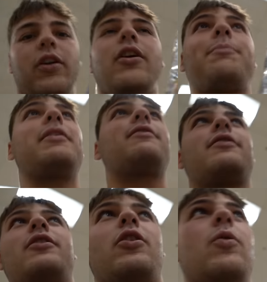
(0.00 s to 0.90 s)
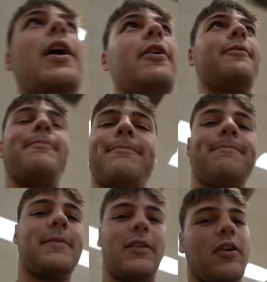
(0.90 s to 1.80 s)
guppies acquired.
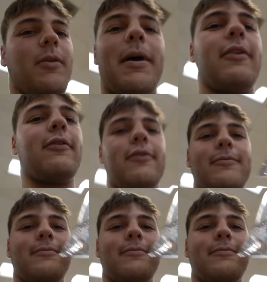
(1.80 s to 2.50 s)
That's all that matters.